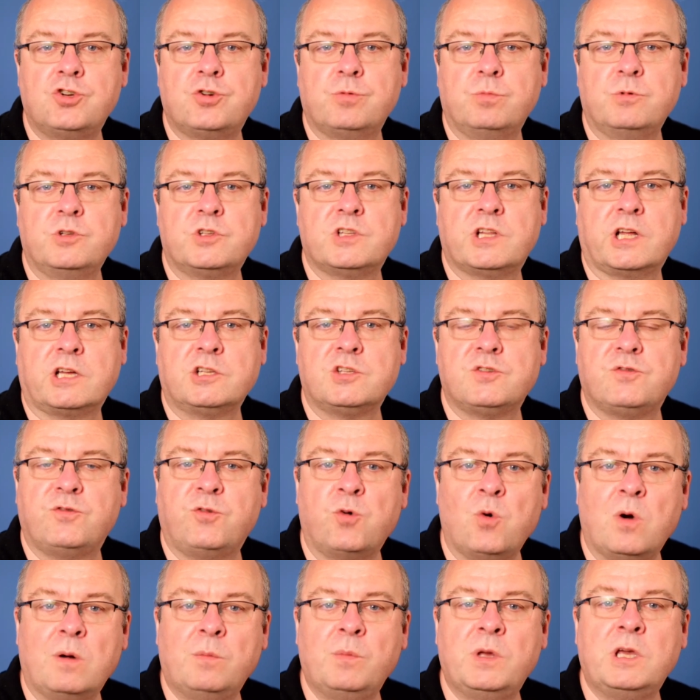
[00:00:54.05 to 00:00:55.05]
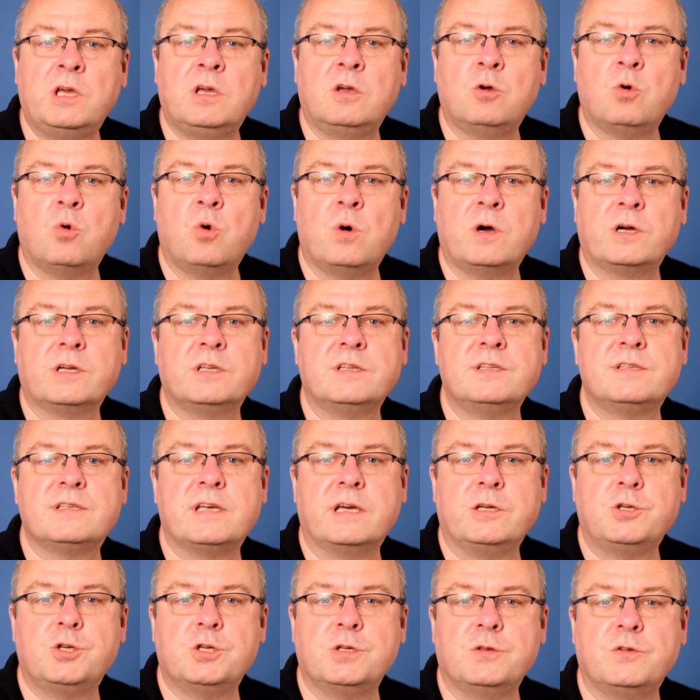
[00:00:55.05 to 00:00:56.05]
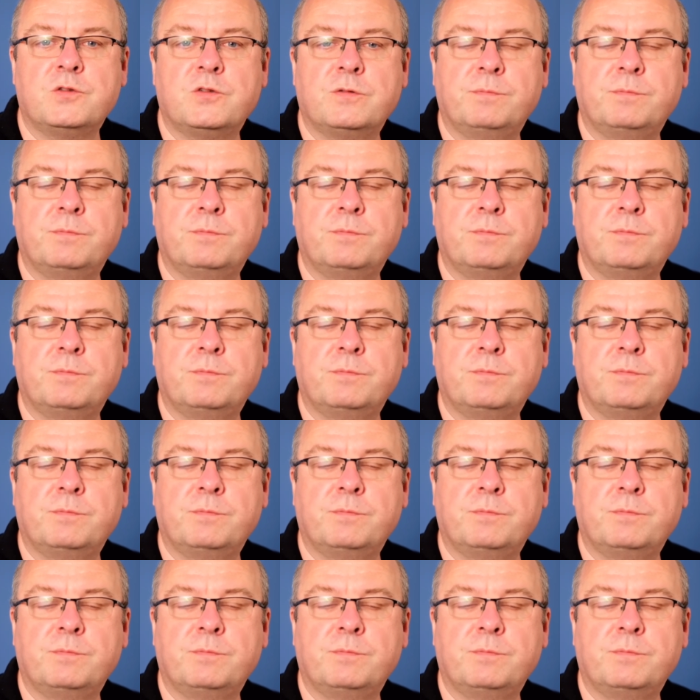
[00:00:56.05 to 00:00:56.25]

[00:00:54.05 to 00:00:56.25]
with transforming organizations.